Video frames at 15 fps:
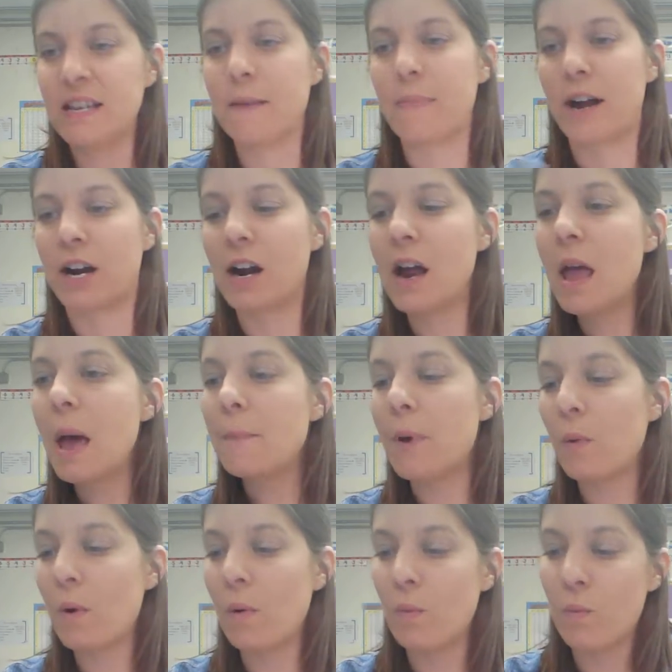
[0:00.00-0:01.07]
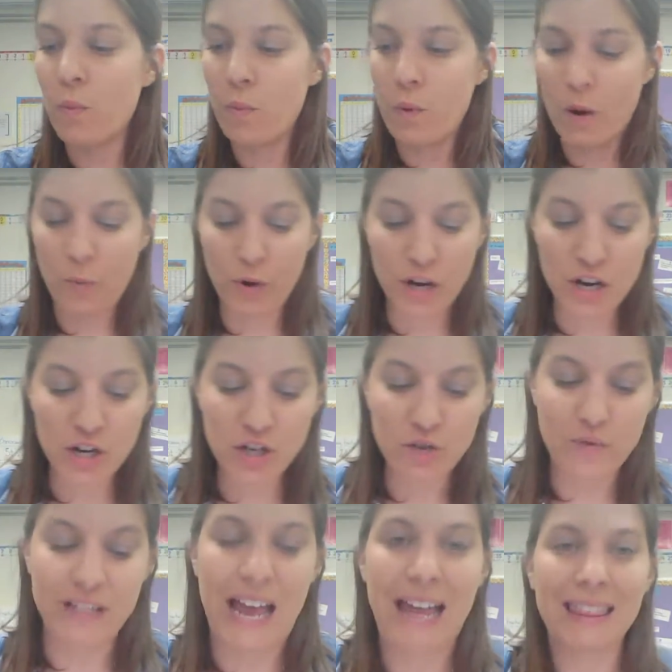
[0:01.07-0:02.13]
it better. But what we're going to do
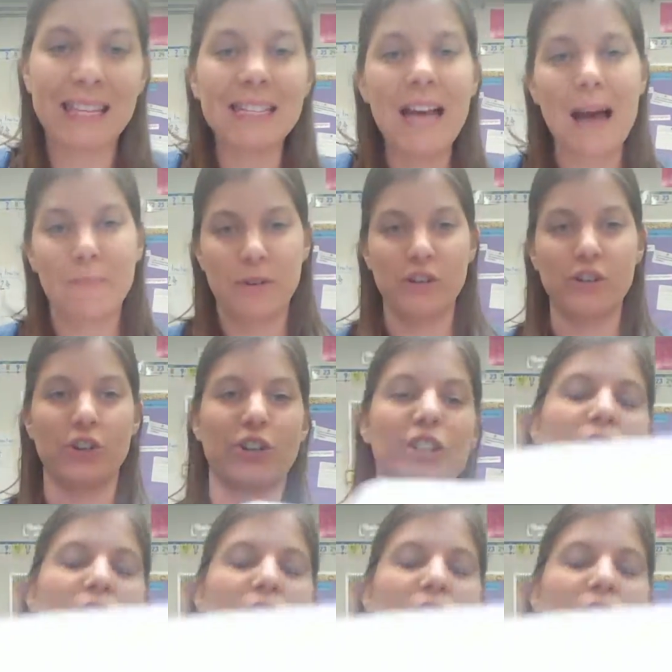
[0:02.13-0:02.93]
is at the top here, you're going to